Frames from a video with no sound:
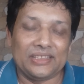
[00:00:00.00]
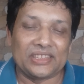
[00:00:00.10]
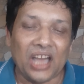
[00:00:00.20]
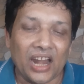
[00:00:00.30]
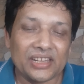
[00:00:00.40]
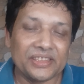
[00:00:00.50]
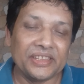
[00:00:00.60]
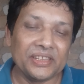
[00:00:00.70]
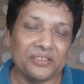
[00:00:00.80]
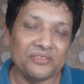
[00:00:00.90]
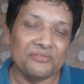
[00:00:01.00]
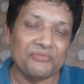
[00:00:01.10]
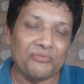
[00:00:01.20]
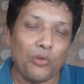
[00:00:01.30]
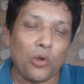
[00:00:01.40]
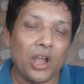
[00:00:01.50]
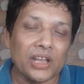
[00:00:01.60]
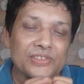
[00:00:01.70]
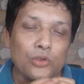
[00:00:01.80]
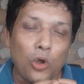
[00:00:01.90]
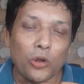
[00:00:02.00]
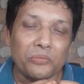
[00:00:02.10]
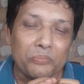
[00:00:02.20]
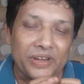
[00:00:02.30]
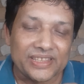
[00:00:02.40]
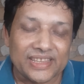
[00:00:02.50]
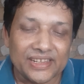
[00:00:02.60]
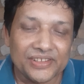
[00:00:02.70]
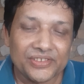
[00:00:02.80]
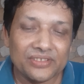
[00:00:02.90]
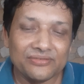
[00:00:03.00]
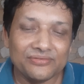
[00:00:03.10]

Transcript: Third thing, focus on present.